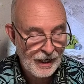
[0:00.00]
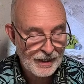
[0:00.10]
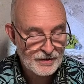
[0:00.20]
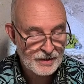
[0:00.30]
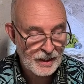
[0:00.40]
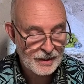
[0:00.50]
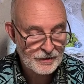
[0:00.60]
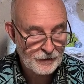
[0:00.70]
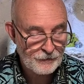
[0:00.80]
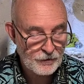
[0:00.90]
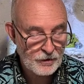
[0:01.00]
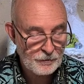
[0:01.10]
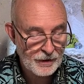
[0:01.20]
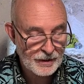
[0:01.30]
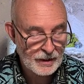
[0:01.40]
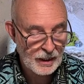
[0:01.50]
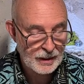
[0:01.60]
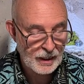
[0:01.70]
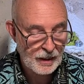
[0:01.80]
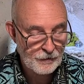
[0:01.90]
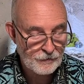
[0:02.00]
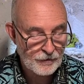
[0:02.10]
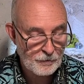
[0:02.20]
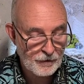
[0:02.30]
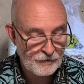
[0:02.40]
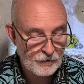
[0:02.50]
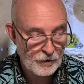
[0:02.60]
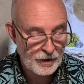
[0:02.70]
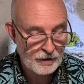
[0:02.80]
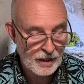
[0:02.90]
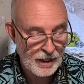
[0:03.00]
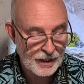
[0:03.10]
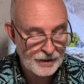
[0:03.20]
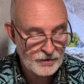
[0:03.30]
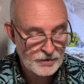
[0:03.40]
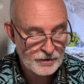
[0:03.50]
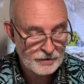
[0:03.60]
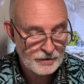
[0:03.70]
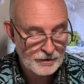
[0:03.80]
Has not the food been cut off from before your eyes?